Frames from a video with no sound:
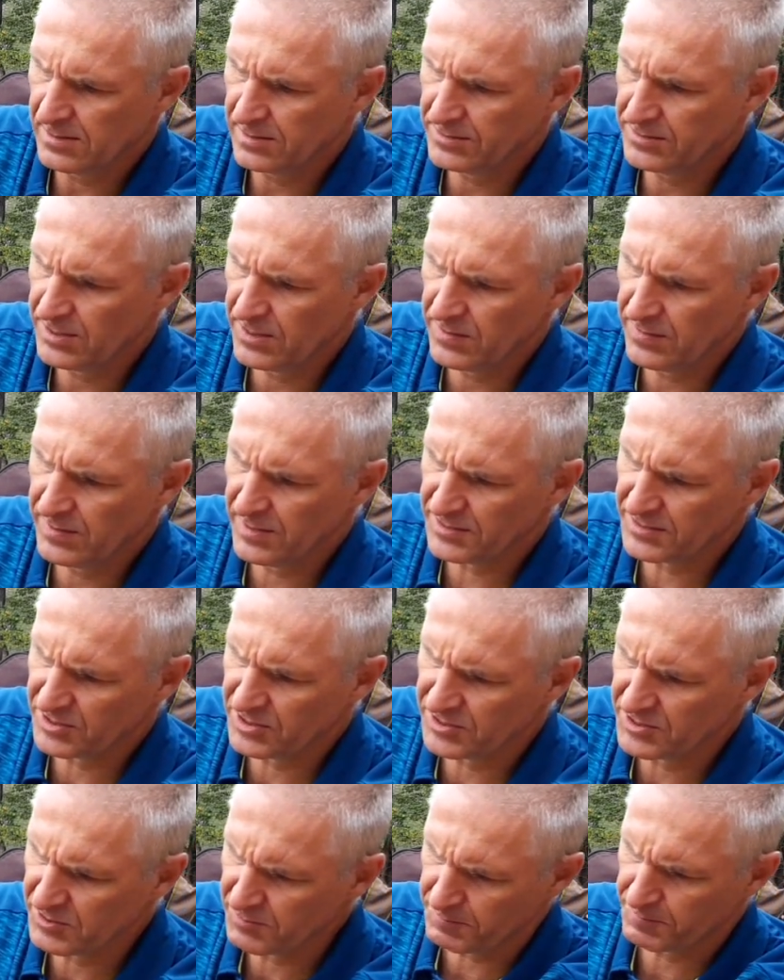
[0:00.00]
So this
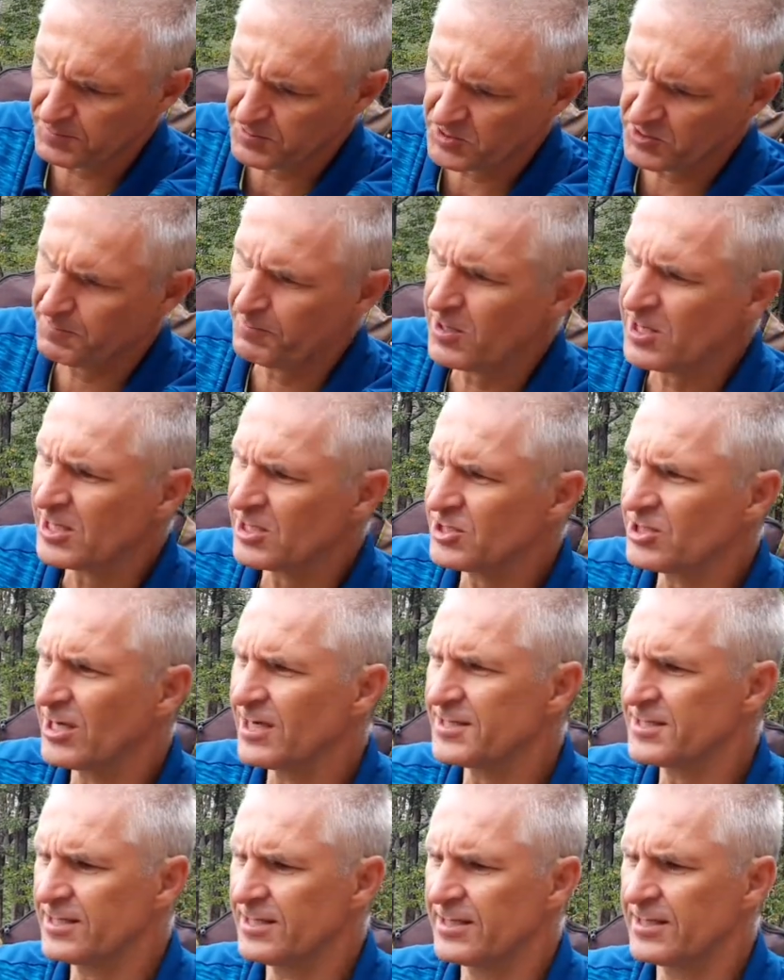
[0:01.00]
just spring
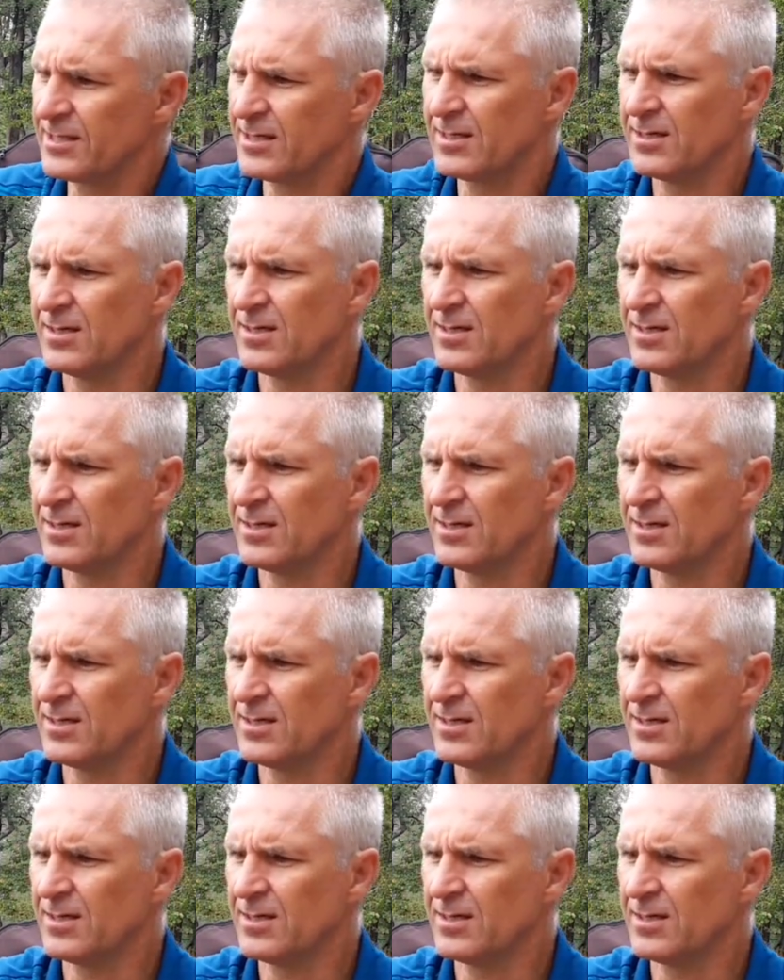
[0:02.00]
adjusted,